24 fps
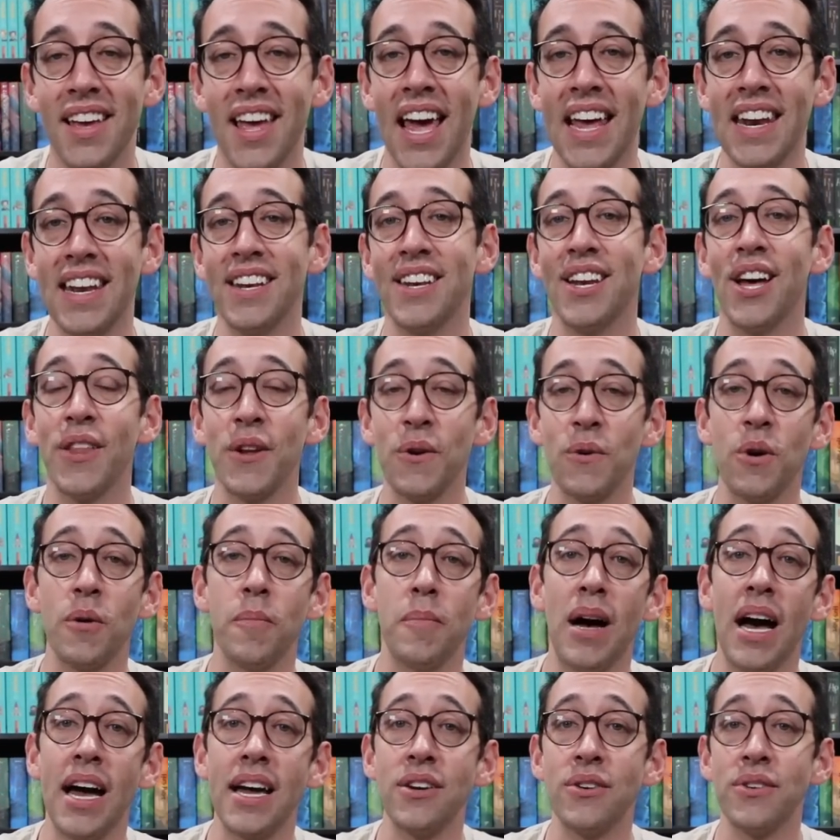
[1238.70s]
And another
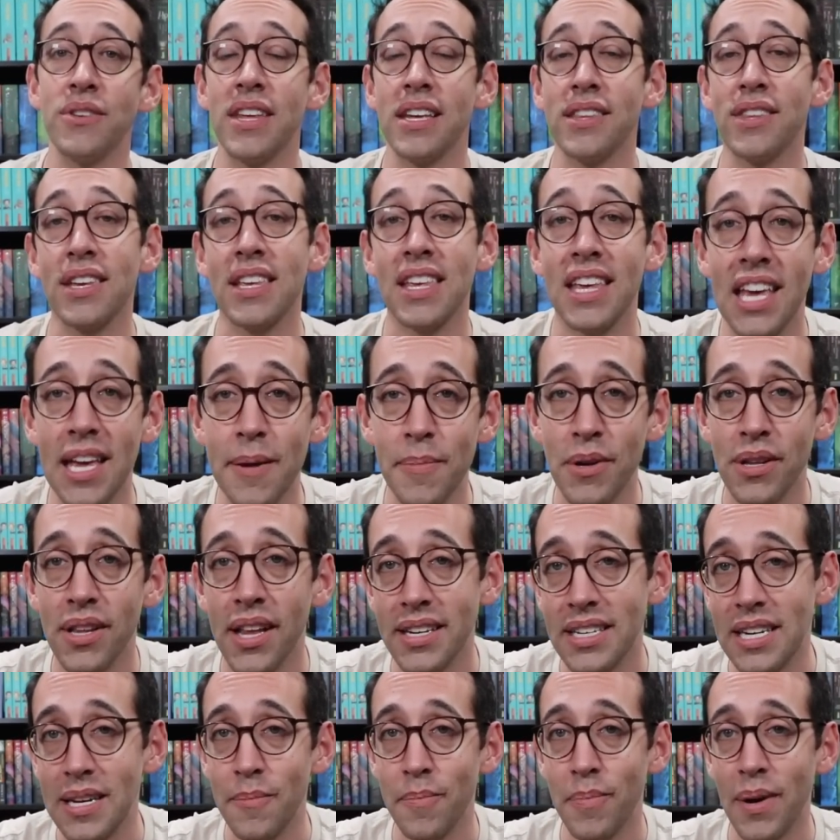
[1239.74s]
reminder that the Keep
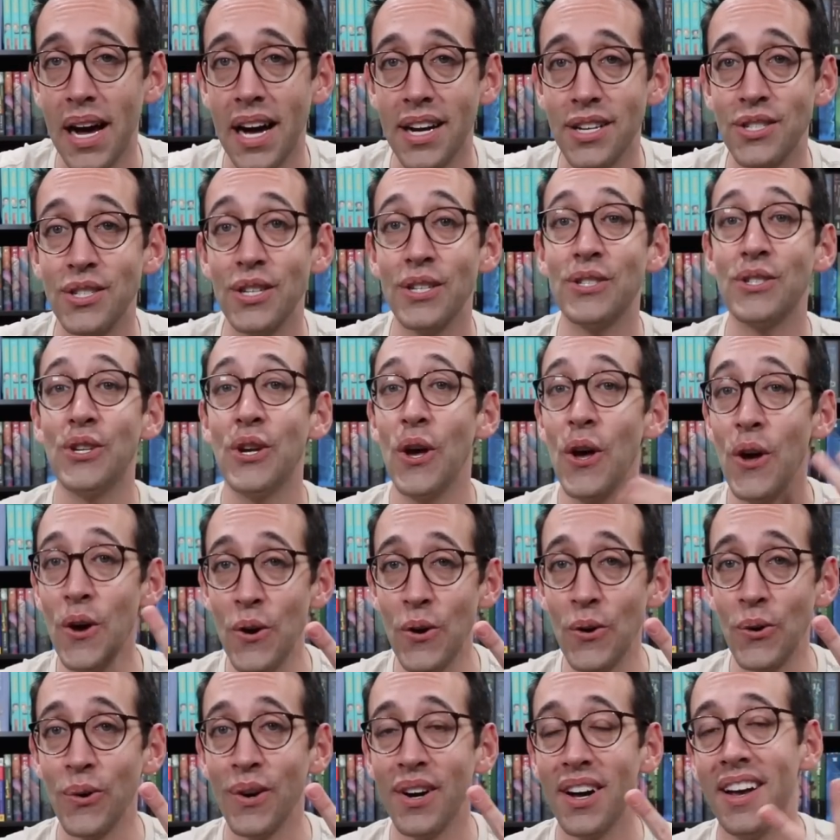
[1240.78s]
Collecting Box
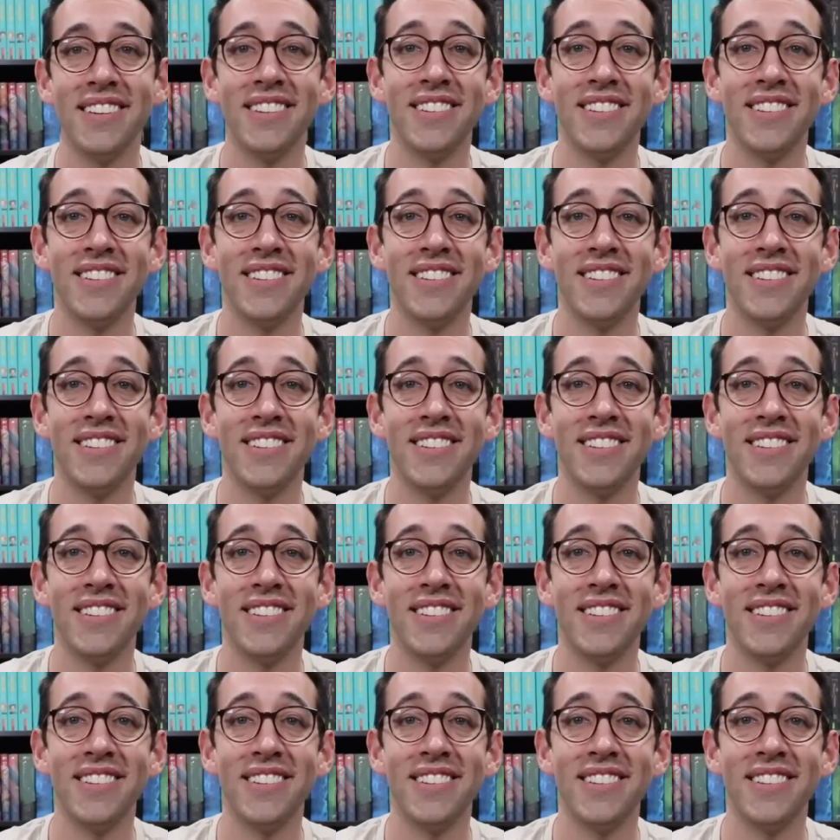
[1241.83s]
2,